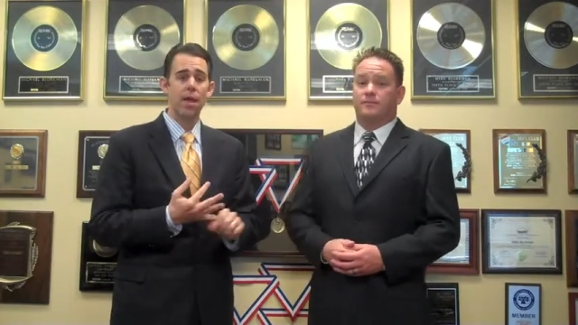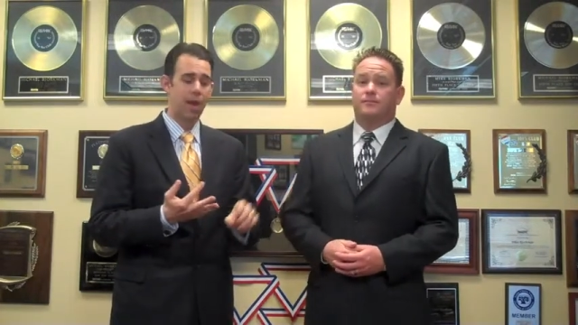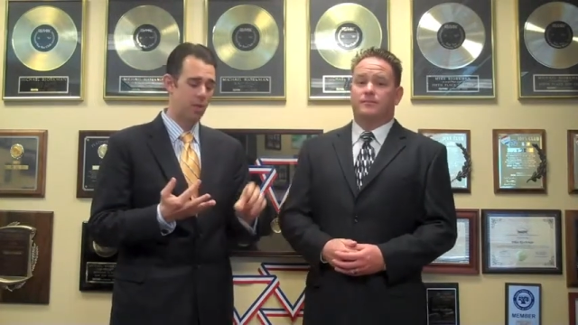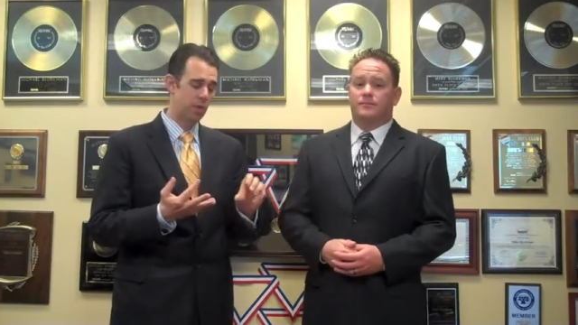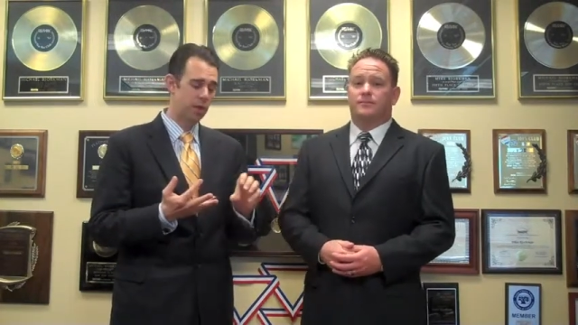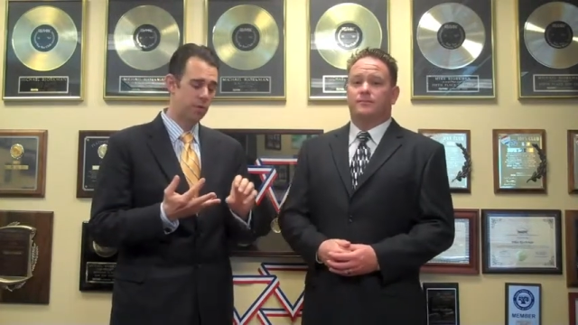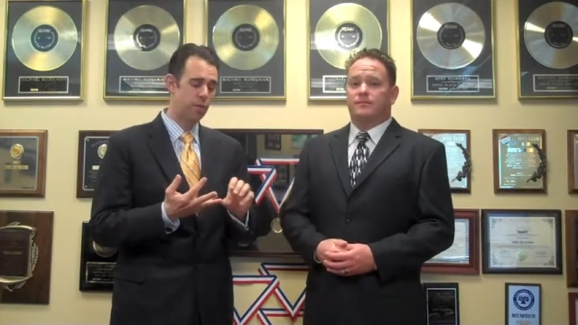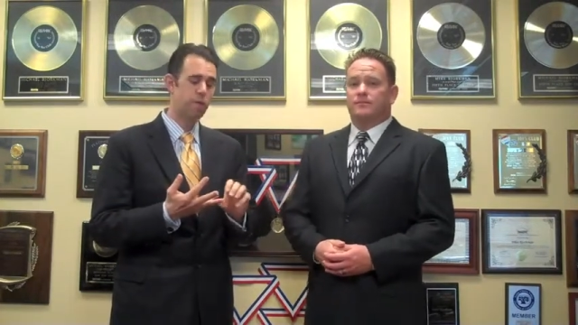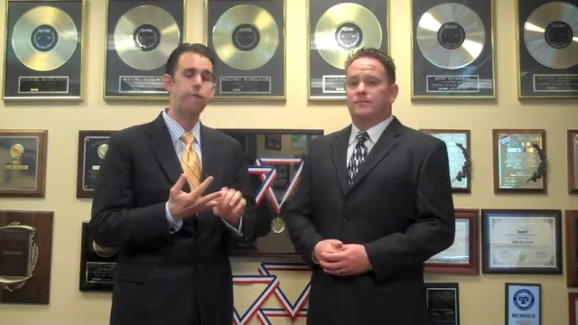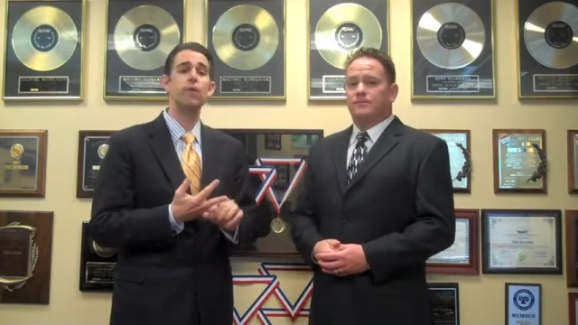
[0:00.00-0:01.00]
Speaker 1: and one is
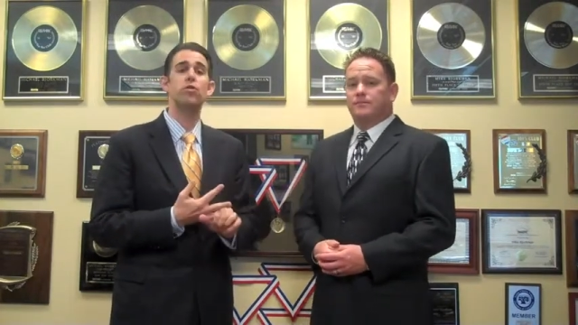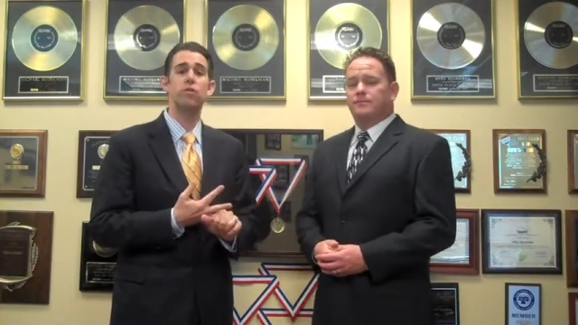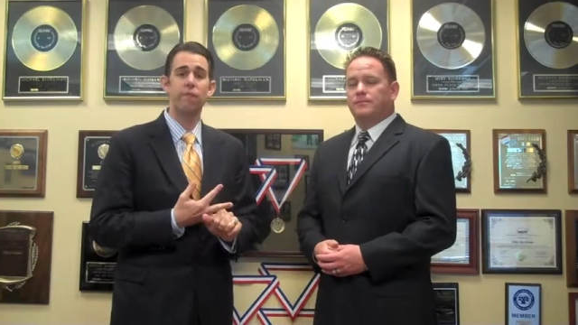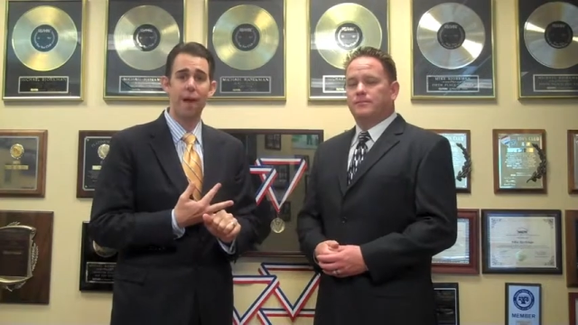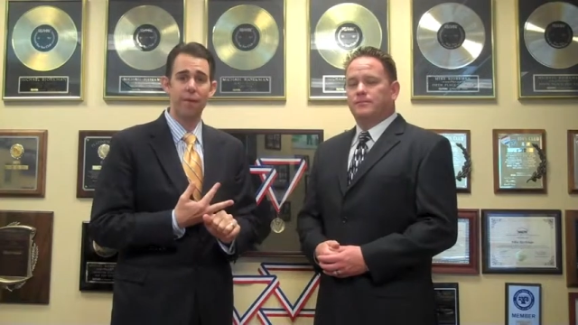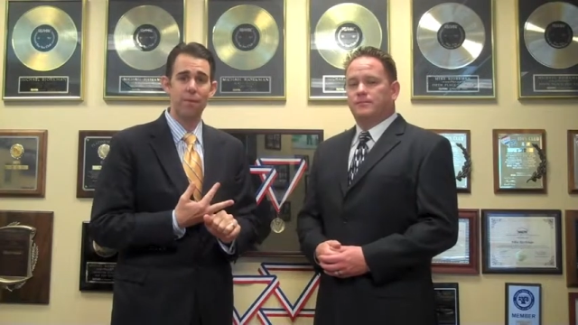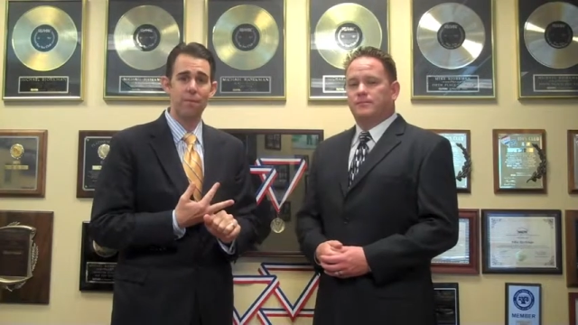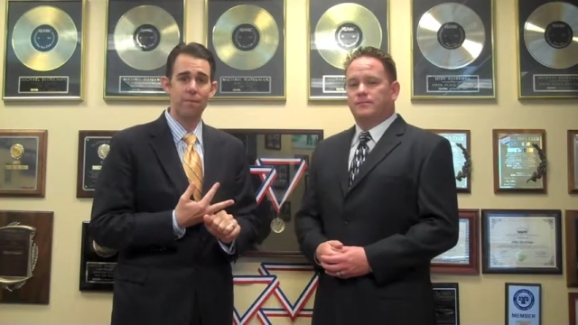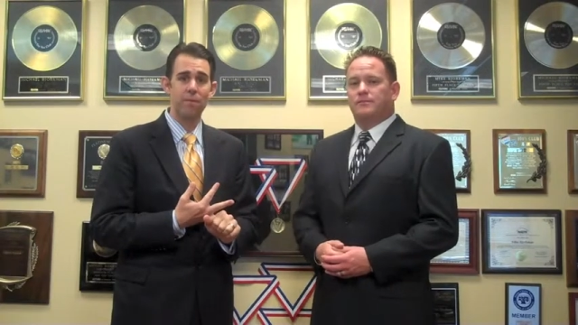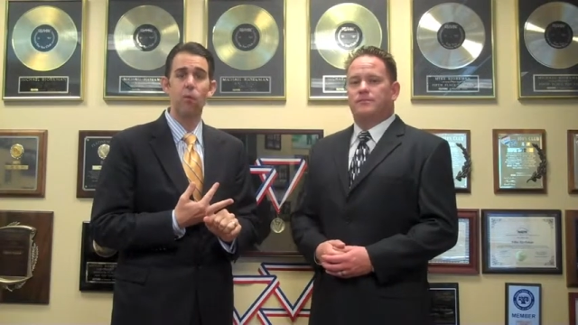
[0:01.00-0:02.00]
for future value,
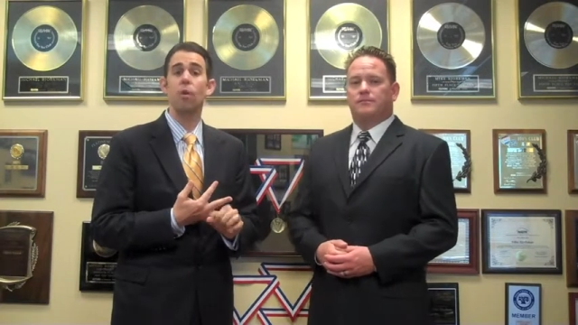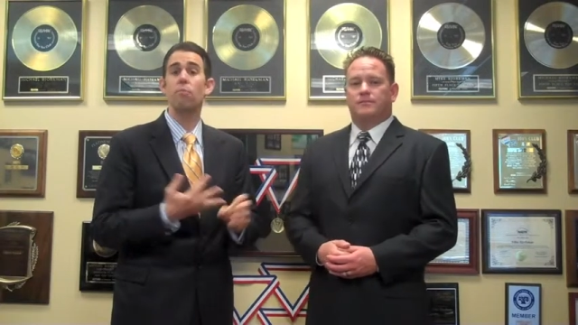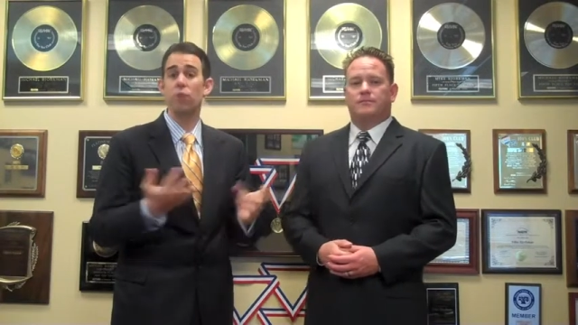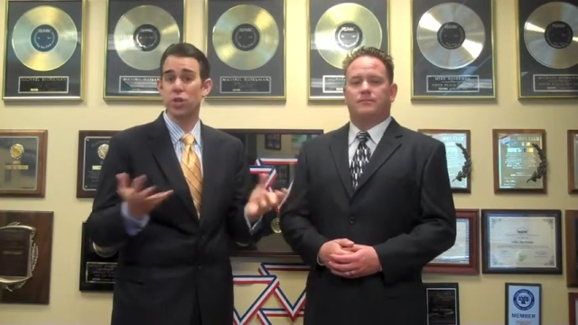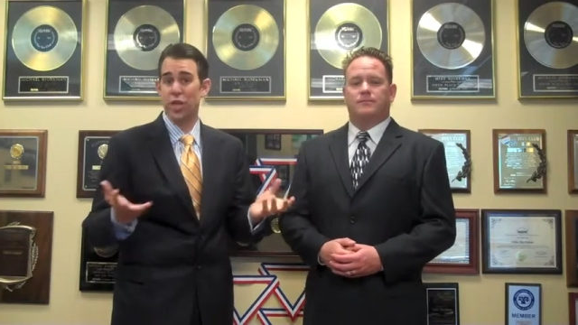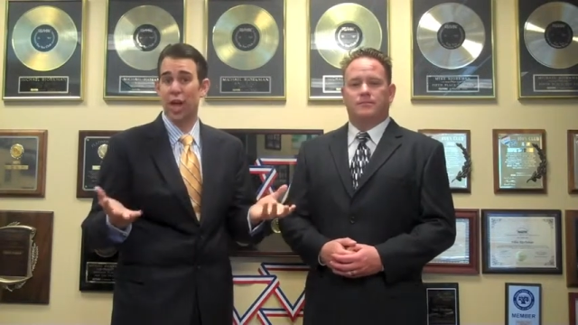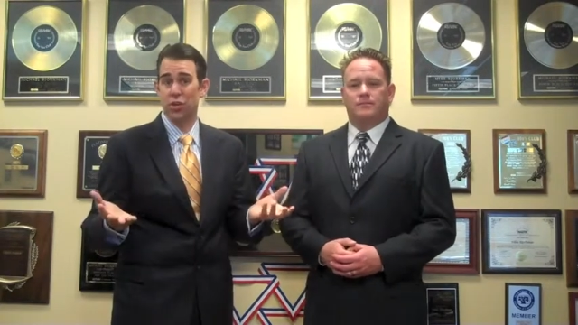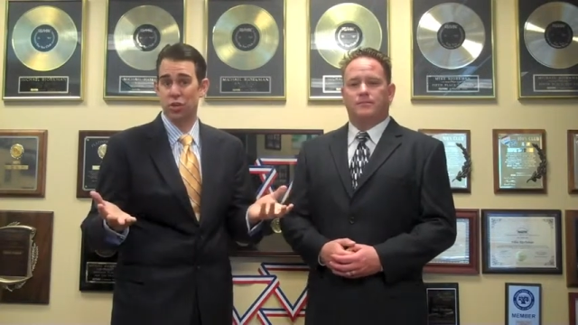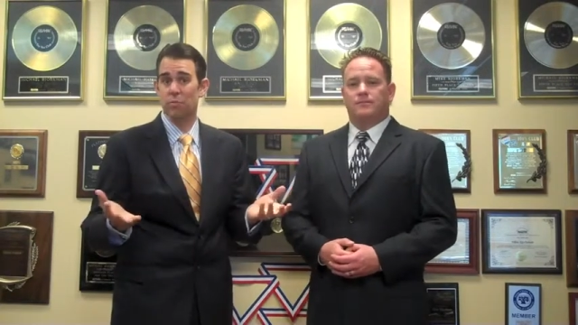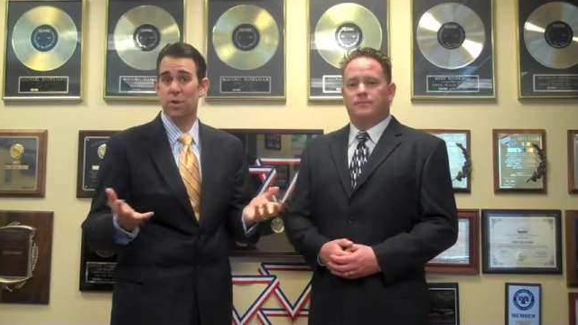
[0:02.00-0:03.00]
or
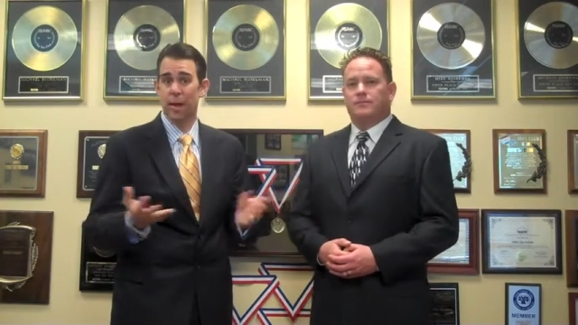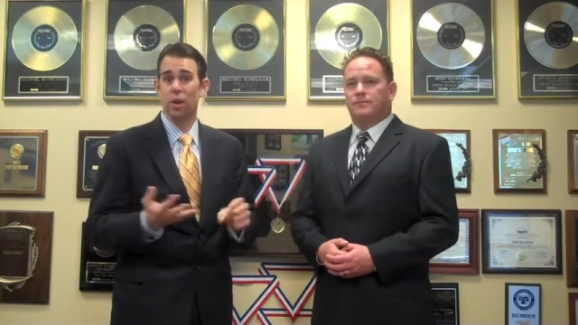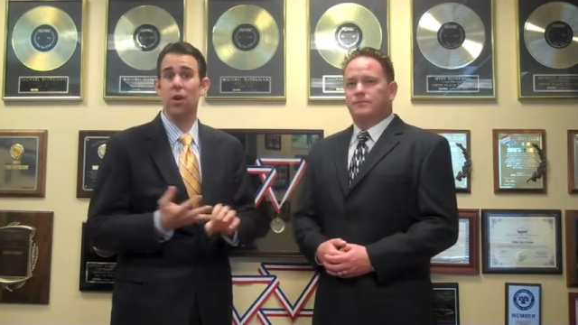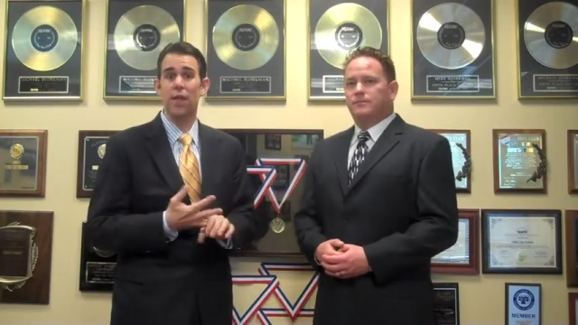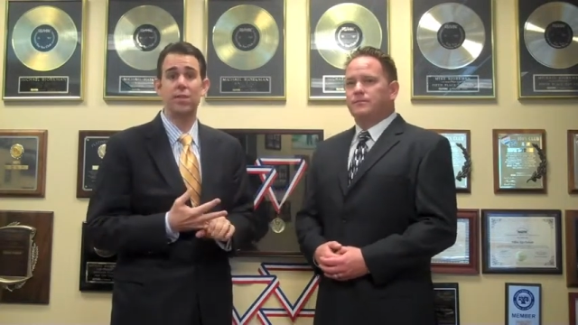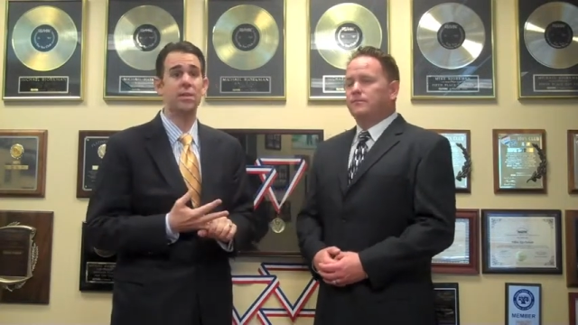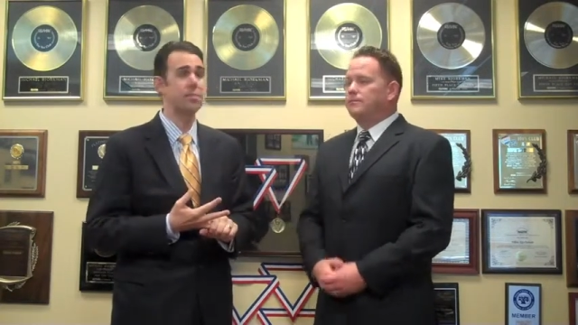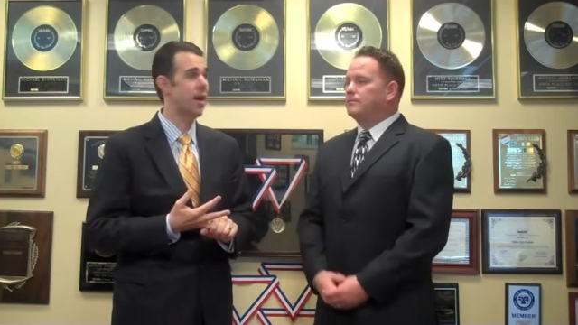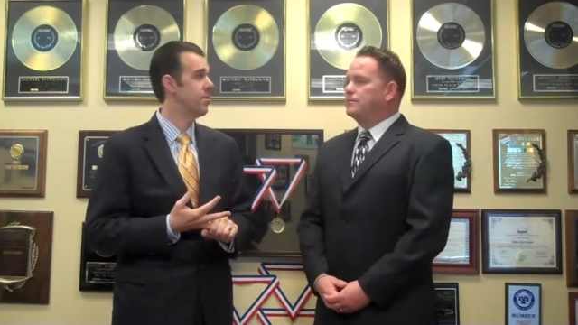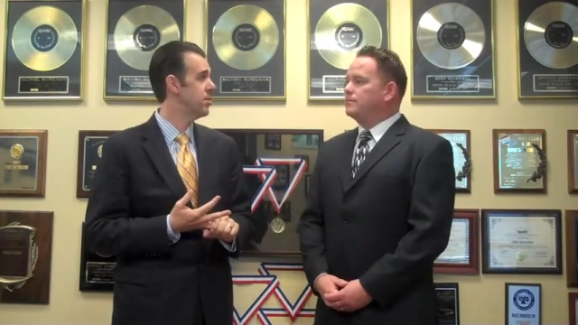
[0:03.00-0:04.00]
appreciation, we might call that
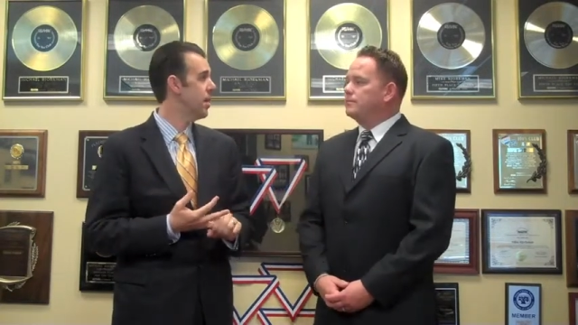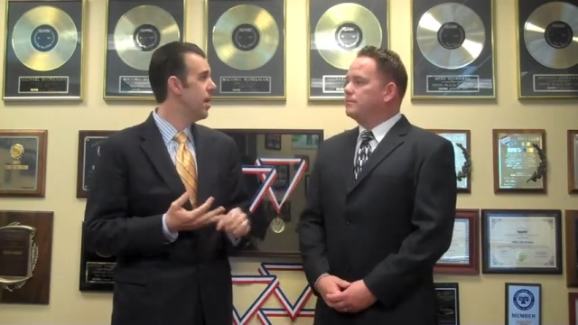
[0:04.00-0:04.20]
sometimes.